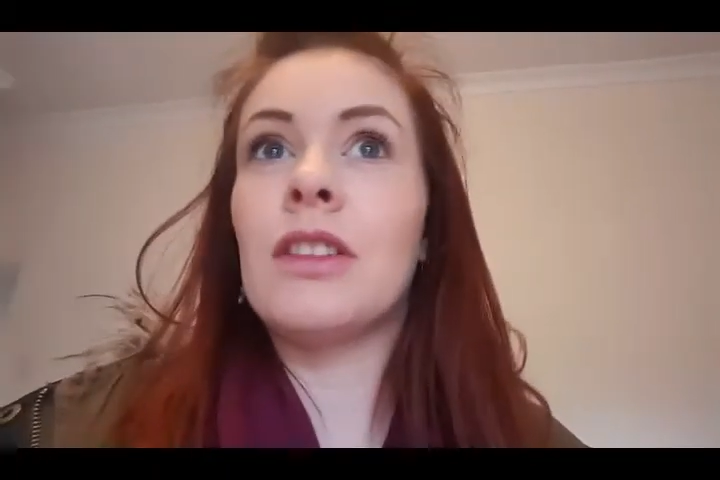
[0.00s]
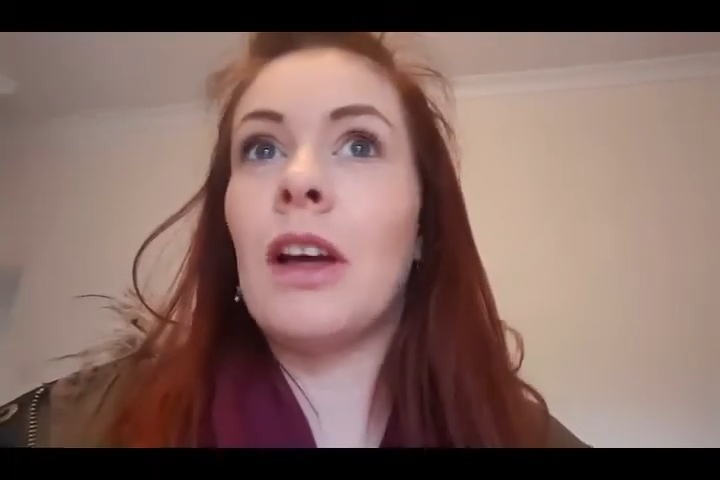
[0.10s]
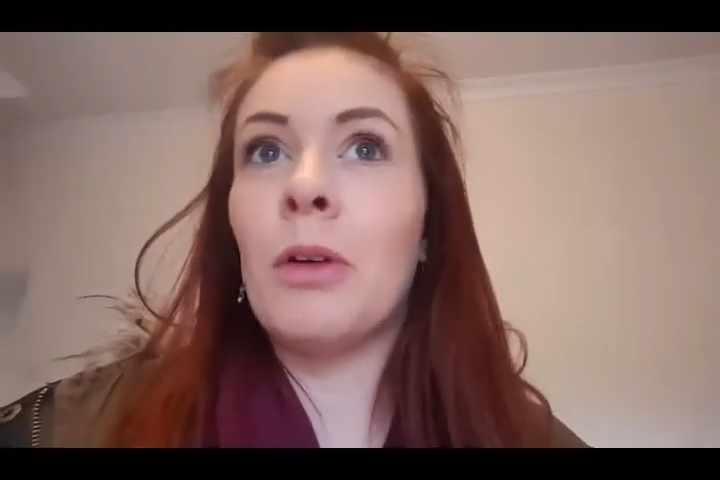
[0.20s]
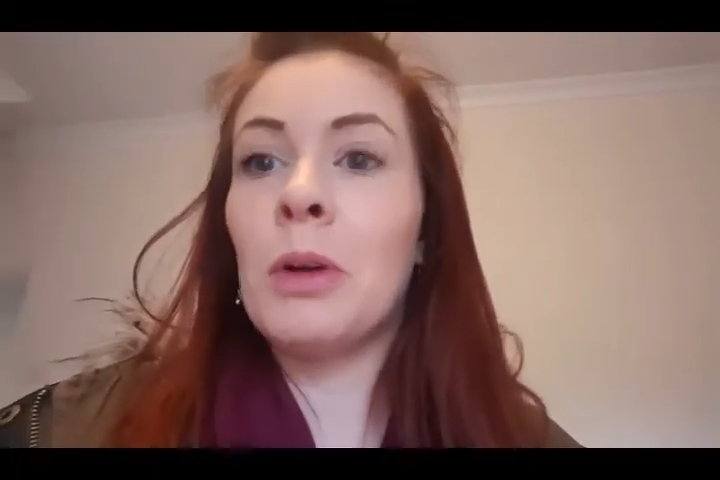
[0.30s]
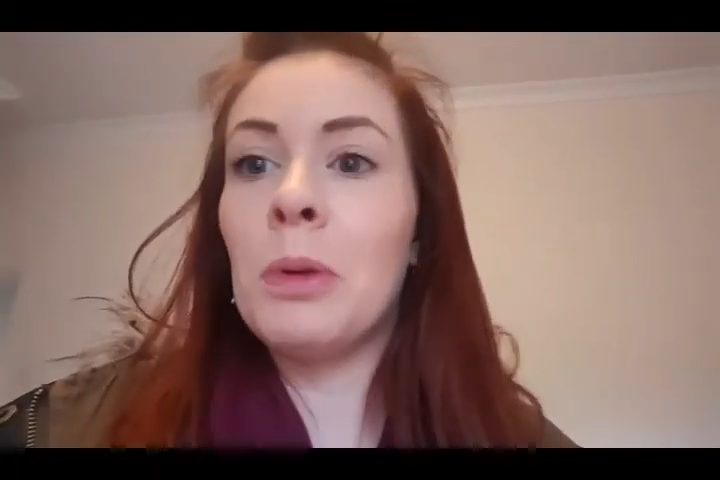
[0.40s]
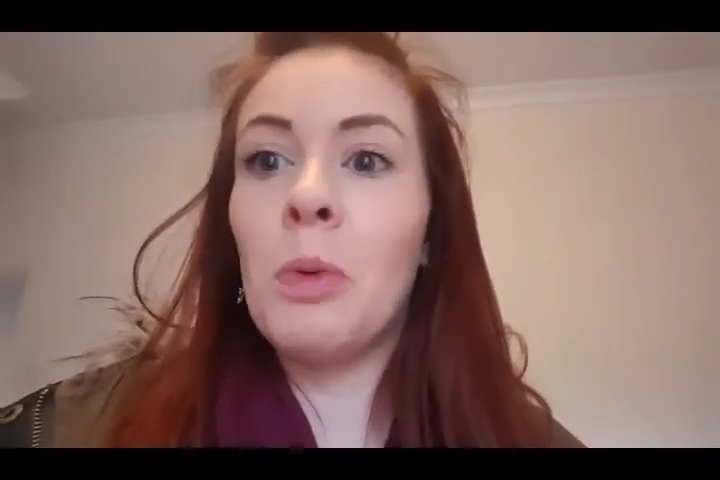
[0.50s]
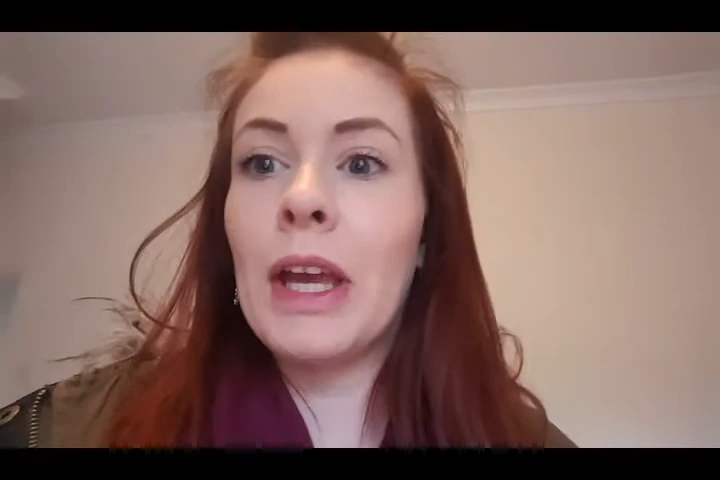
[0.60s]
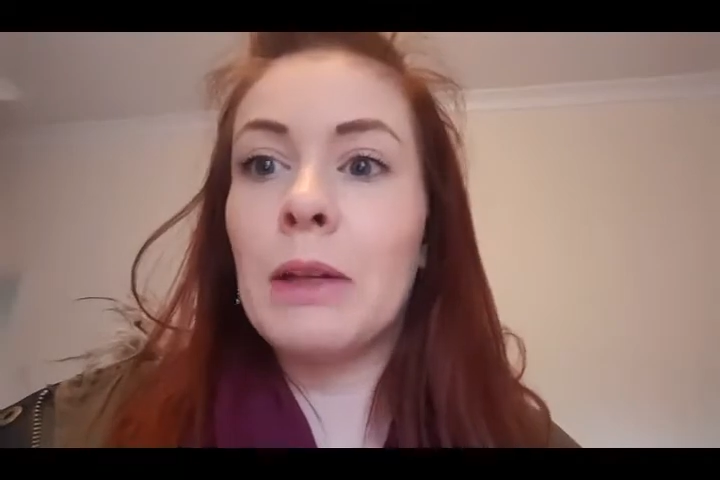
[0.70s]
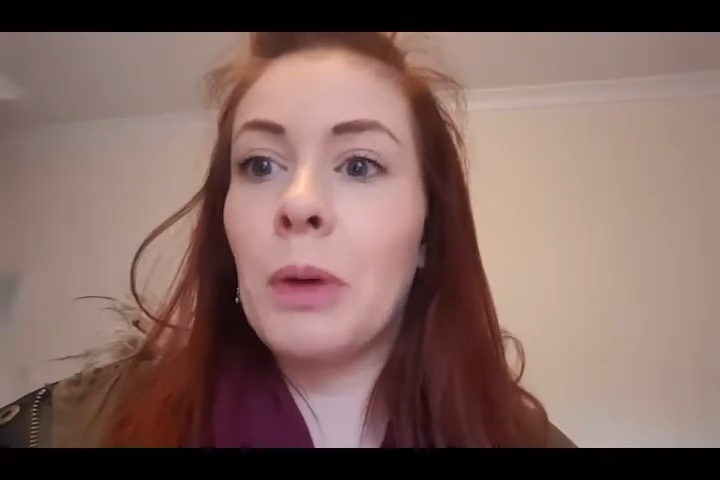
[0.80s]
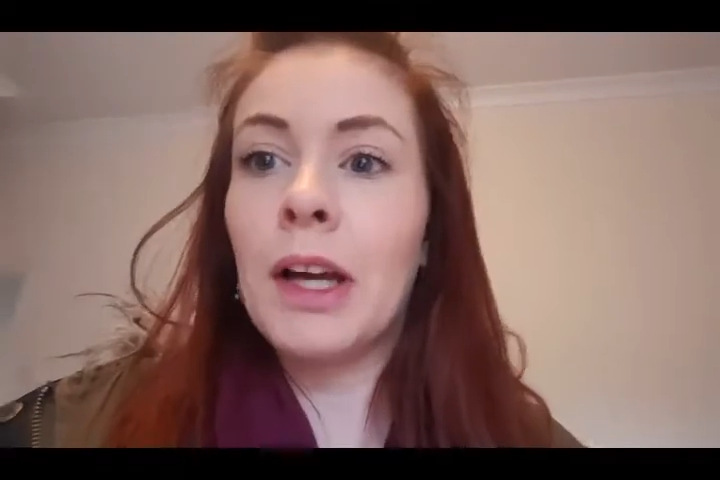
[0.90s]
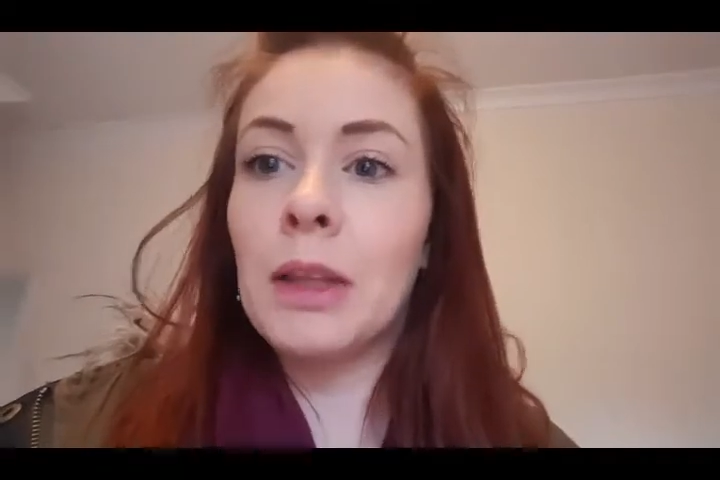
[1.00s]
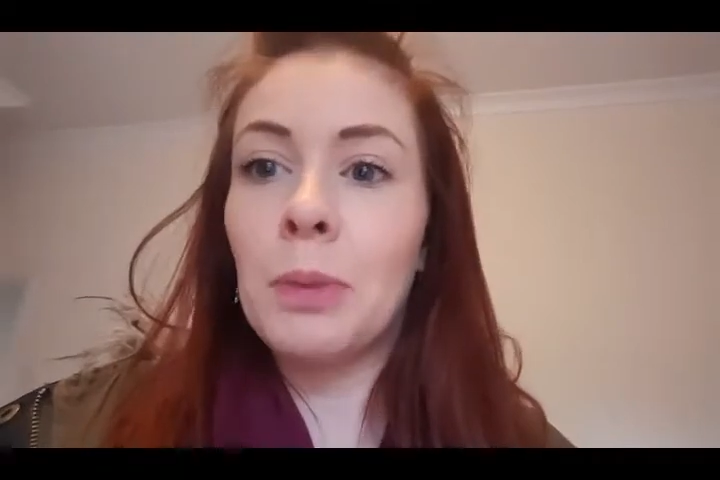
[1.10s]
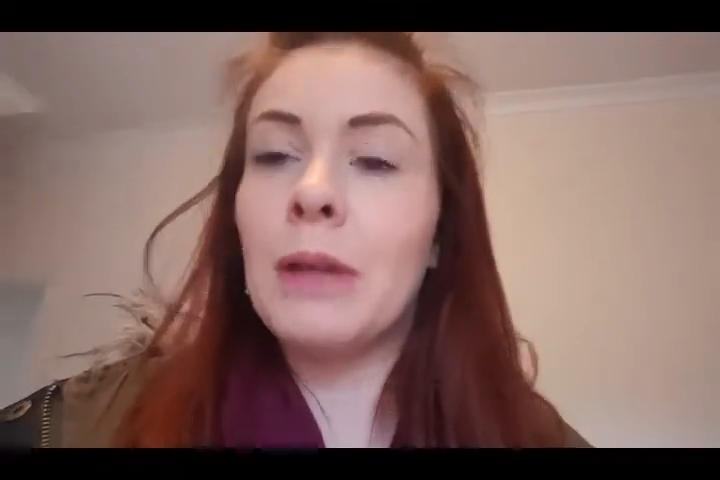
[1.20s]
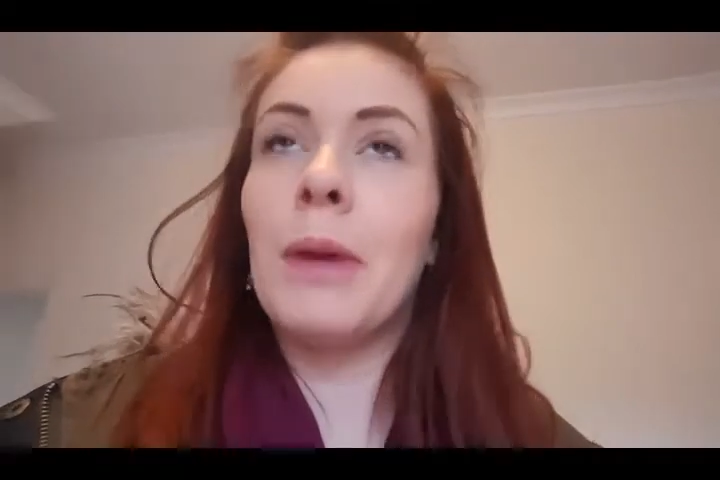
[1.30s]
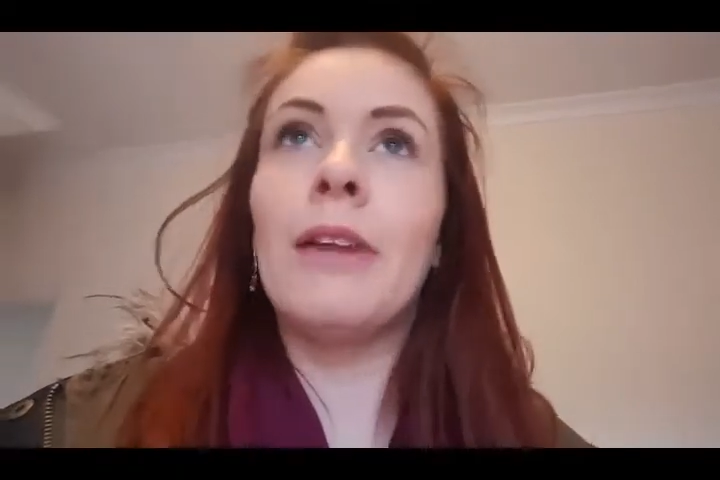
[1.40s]
I'm going to be waiting behind the
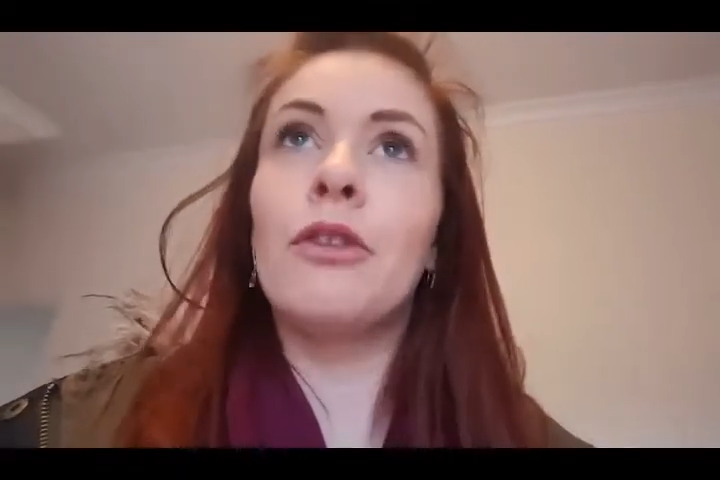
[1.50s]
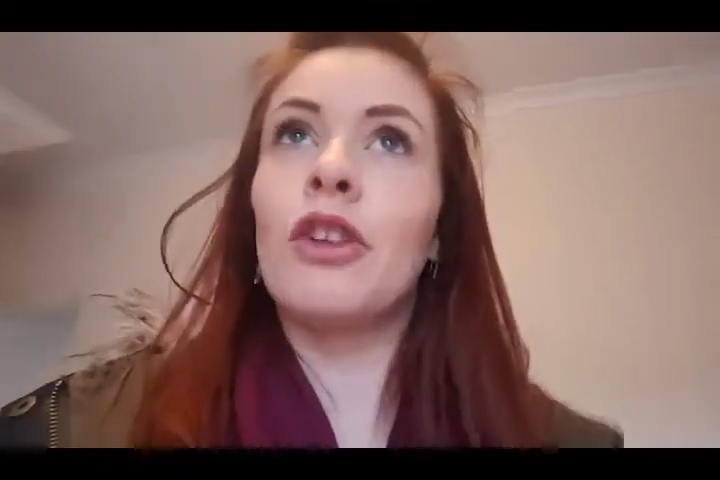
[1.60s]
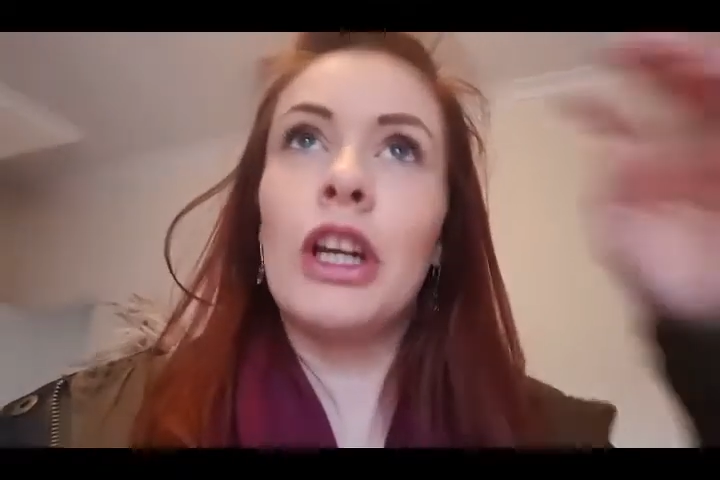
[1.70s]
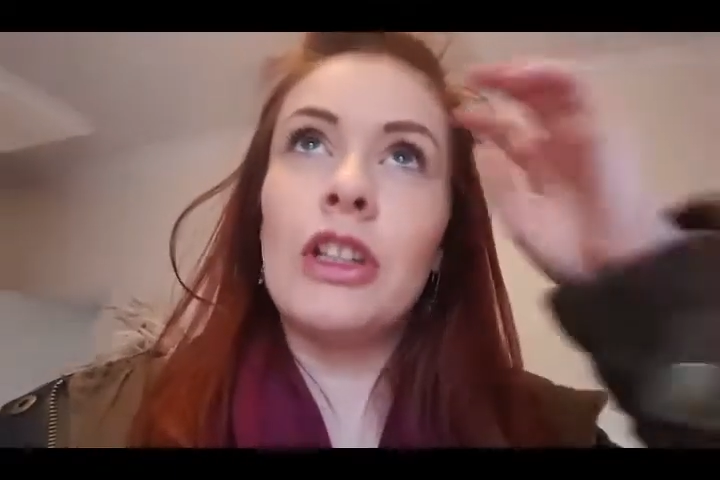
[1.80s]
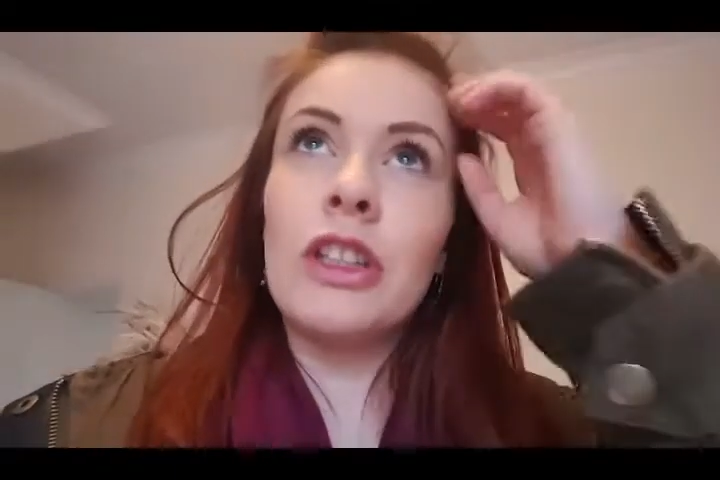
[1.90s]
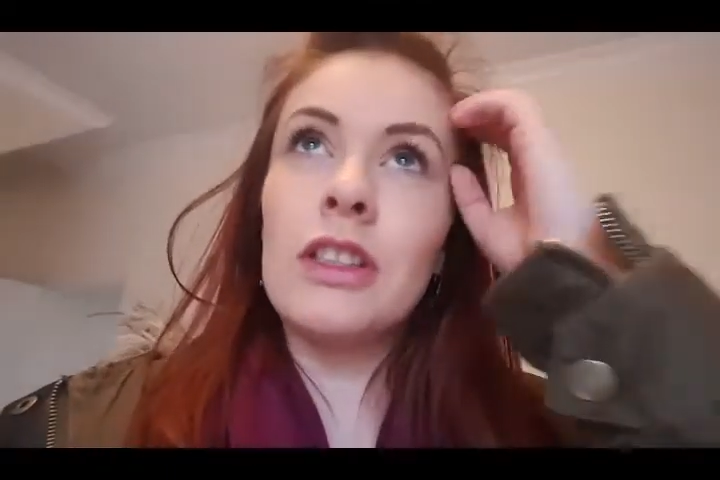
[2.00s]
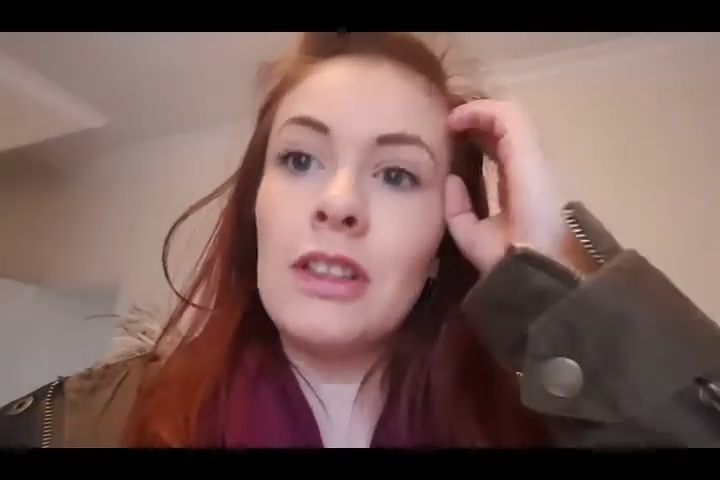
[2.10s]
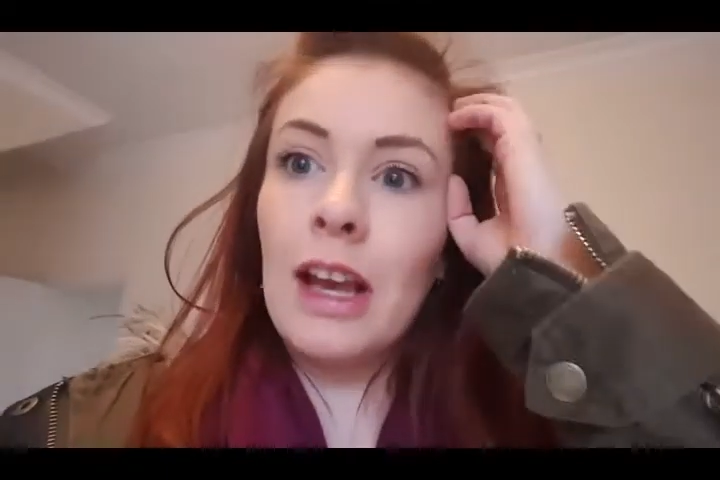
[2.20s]
bin men for ages